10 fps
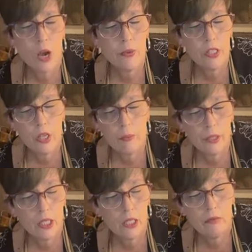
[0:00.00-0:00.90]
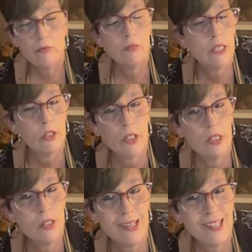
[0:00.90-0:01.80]
there's always somebody that's
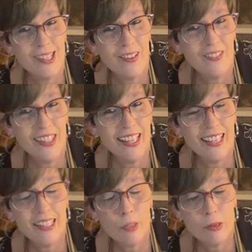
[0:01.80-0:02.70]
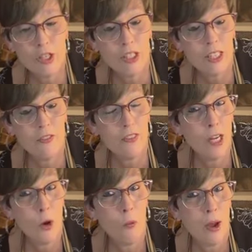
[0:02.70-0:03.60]
going to say something, especially if
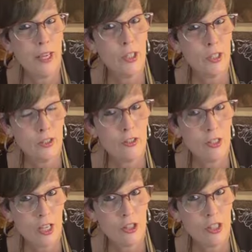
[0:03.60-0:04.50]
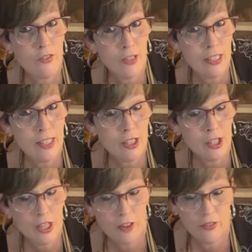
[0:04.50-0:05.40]
they don't want you to touch the
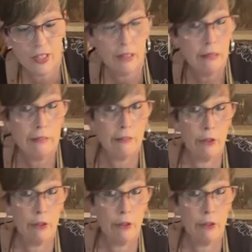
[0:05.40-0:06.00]
vintage stuff and